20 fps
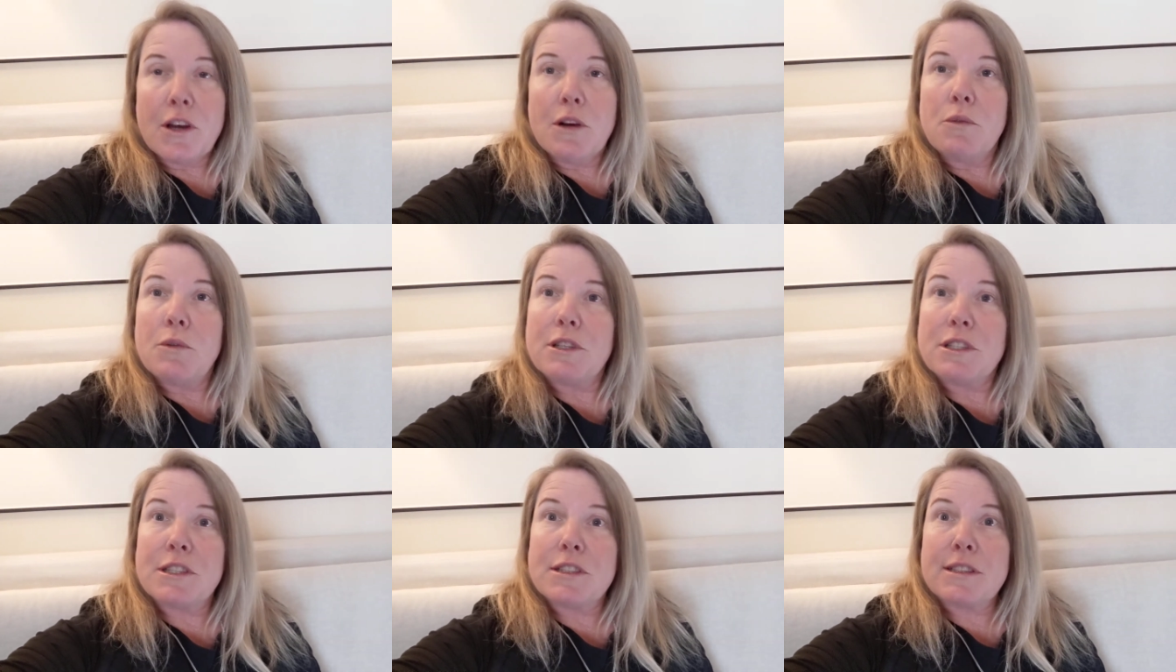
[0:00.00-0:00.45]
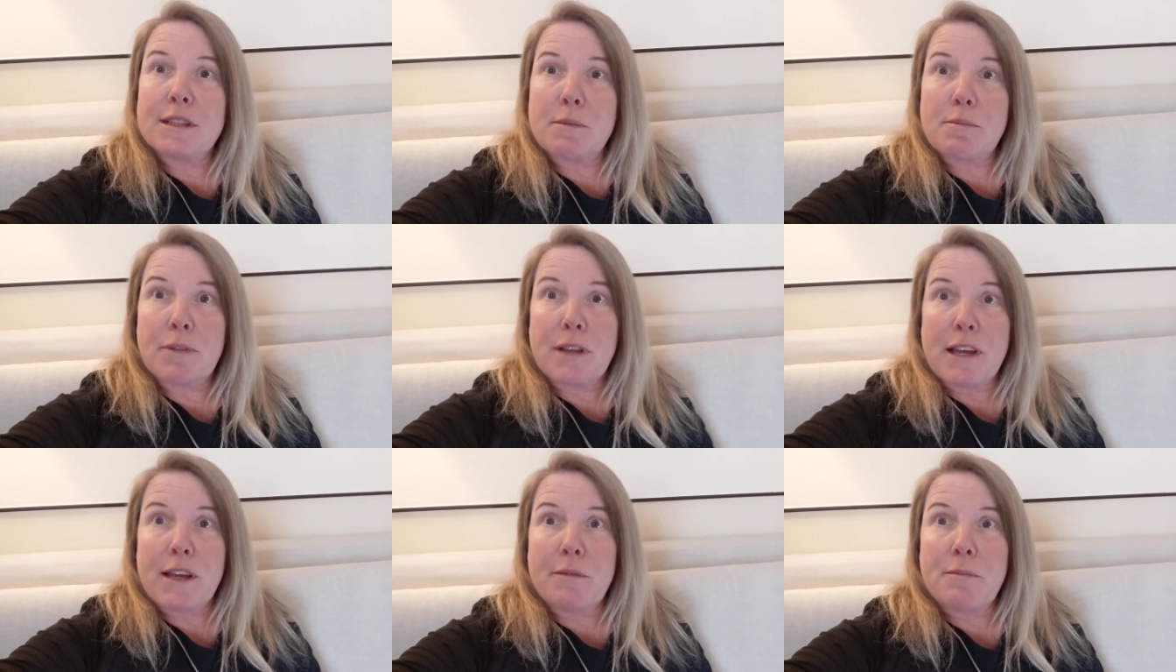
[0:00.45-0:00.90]
which is the
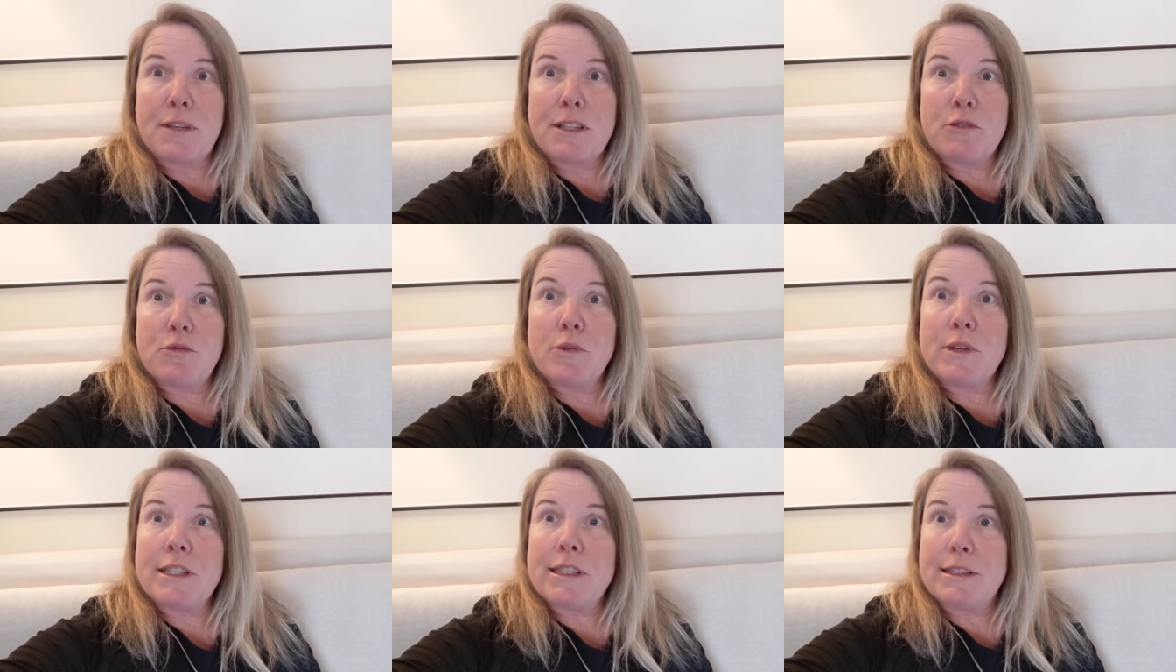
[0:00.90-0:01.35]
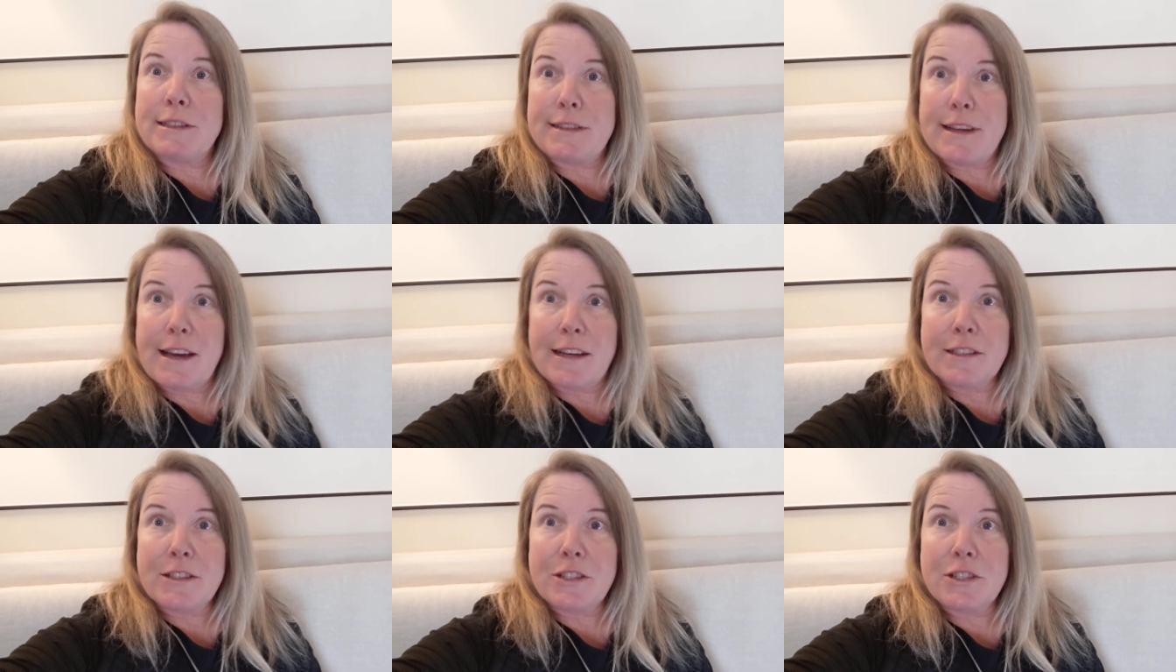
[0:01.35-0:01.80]
blend between
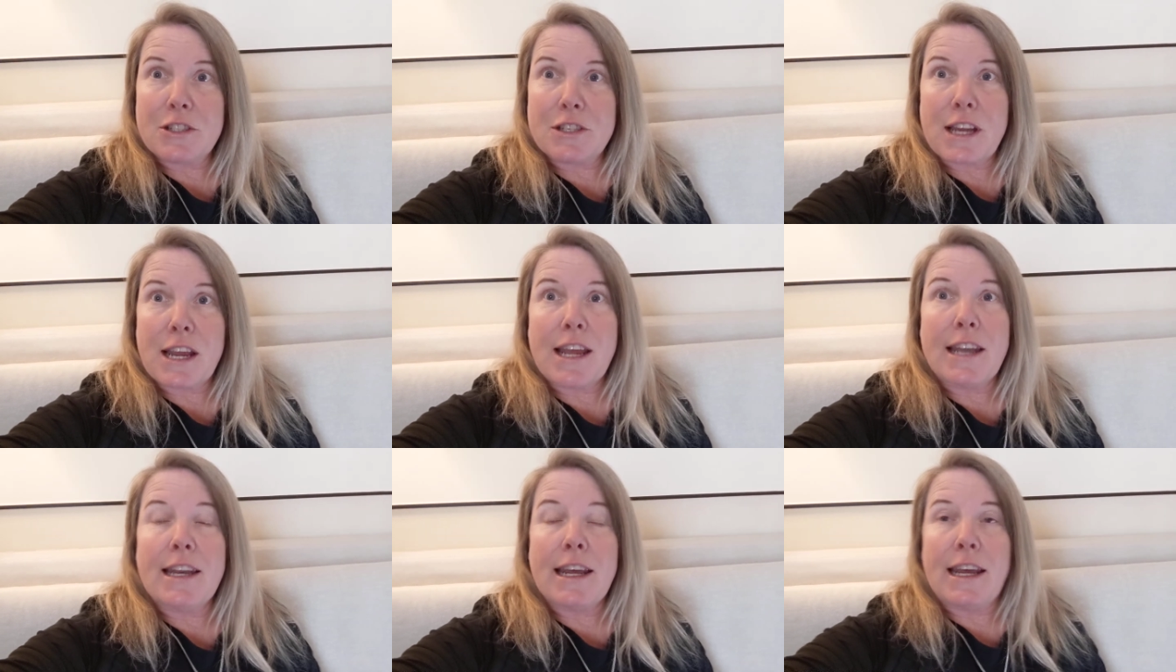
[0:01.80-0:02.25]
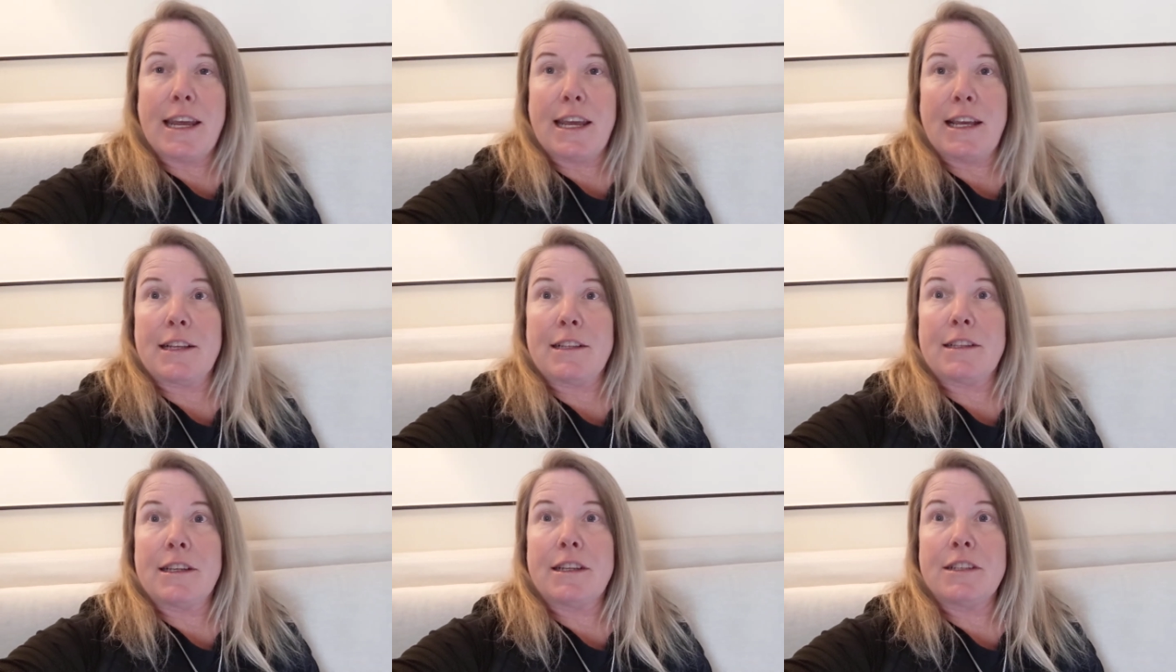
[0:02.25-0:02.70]
Dutch and
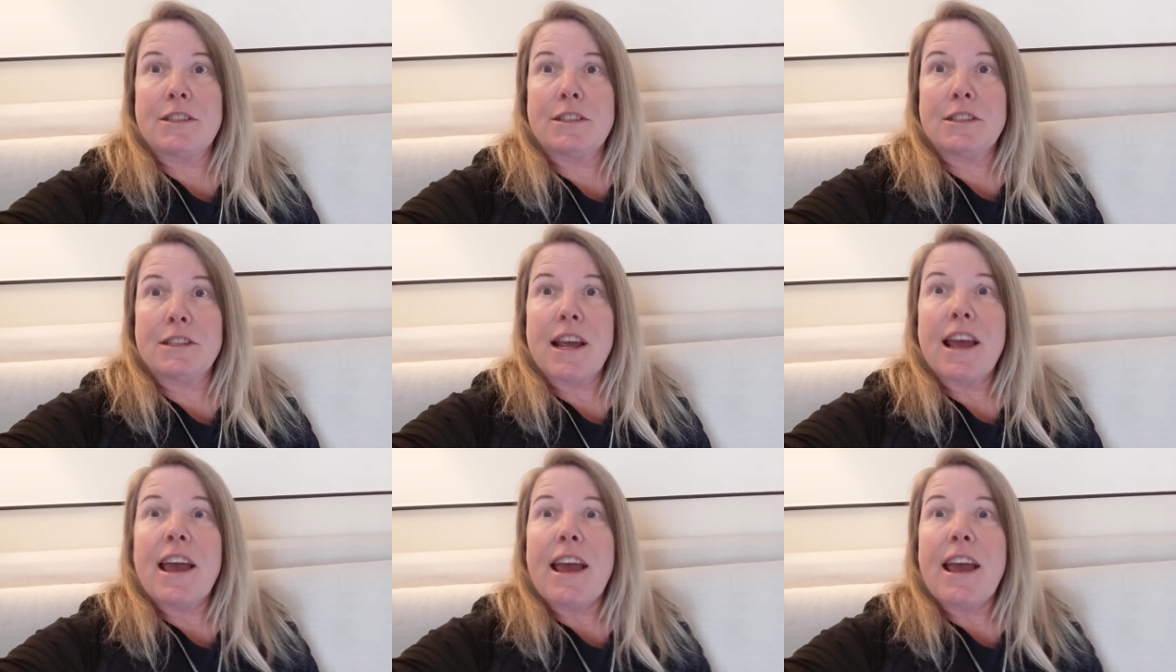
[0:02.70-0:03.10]
English,